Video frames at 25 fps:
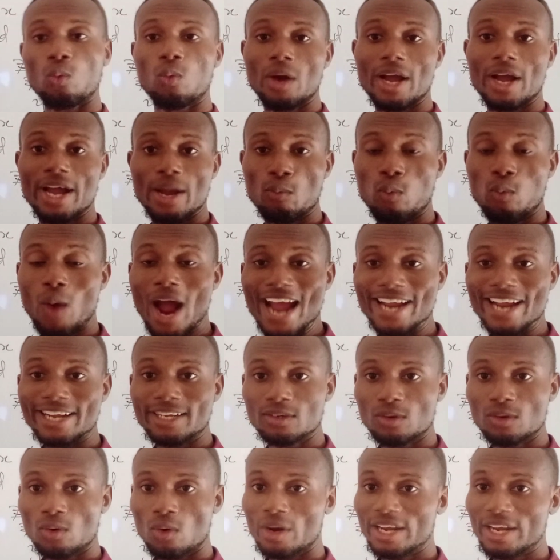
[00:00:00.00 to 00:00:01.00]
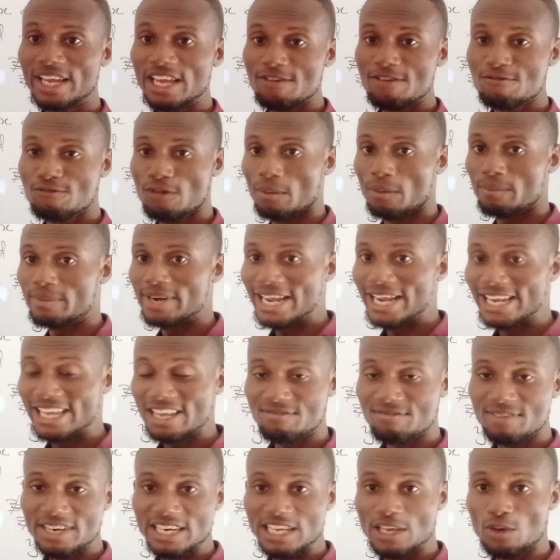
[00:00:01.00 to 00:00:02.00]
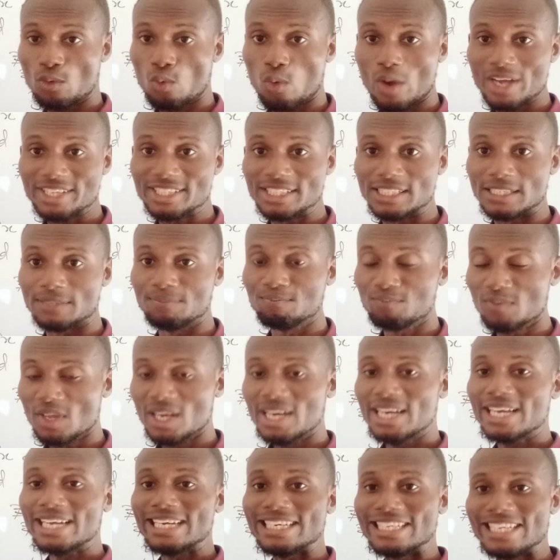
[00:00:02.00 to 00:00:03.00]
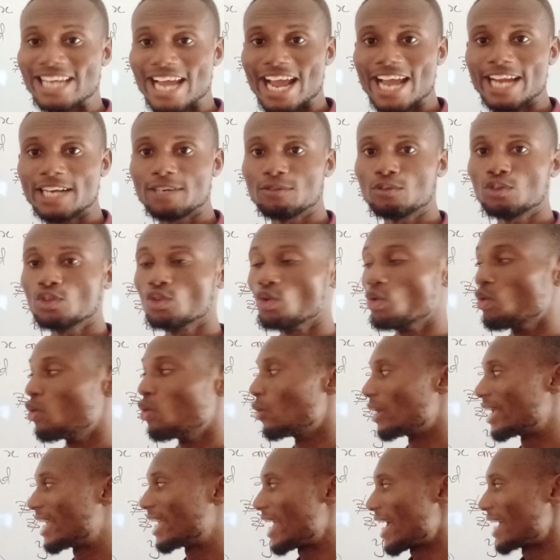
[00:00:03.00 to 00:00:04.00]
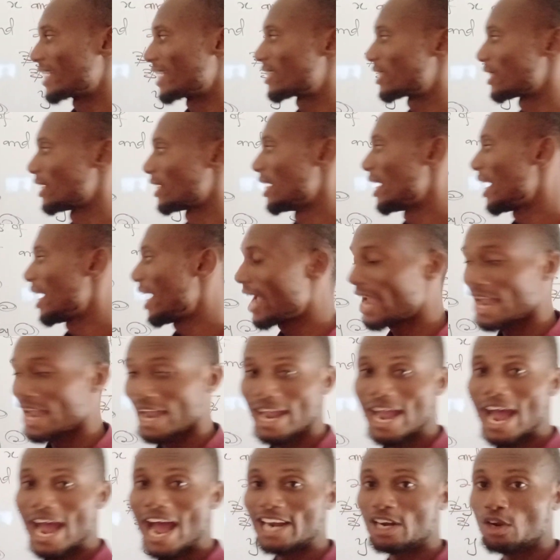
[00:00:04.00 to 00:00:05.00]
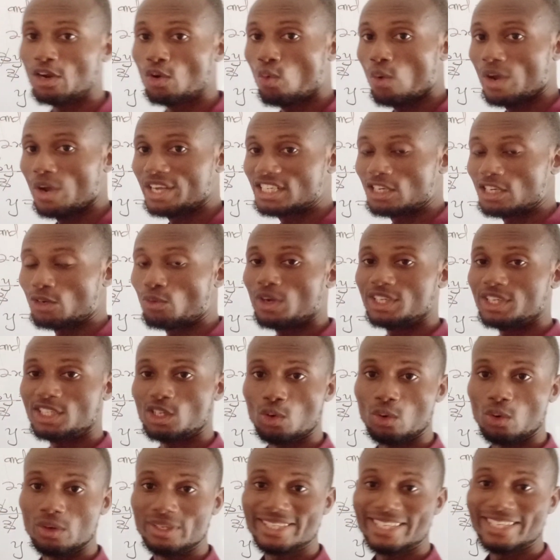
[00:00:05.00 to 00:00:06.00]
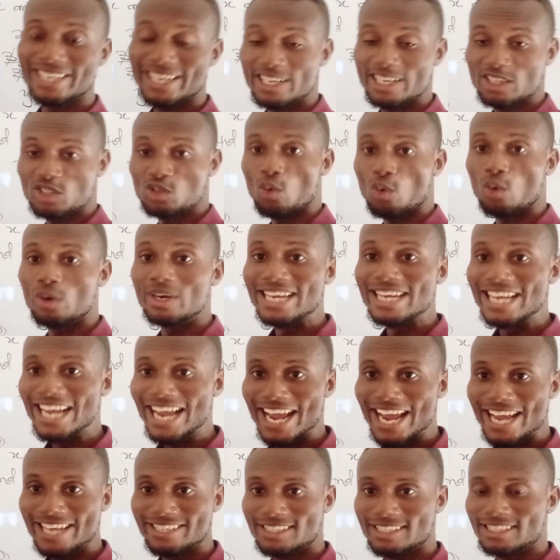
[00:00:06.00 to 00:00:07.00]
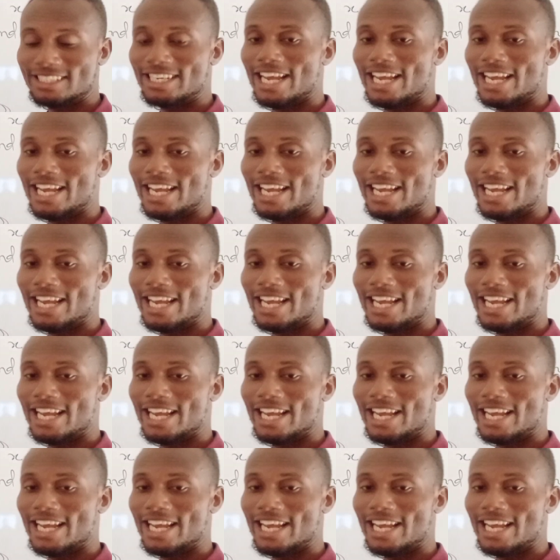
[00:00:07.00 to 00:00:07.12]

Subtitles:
y, okay, from the given equation. Then you get an equation which contains only s,